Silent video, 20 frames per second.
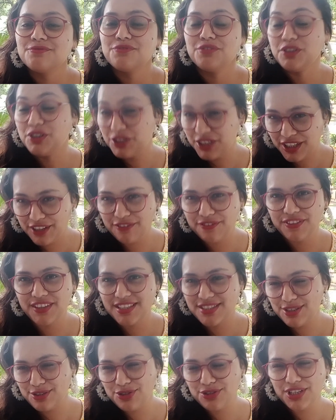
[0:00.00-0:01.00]
For grief,
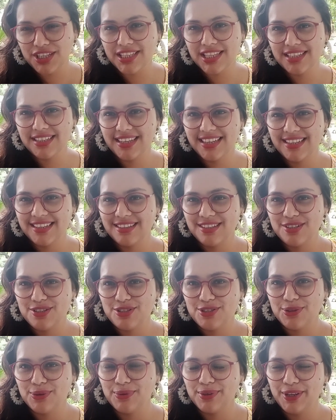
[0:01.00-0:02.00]
there's a tree that can
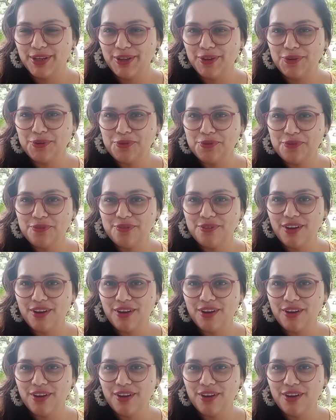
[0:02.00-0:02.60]
console you.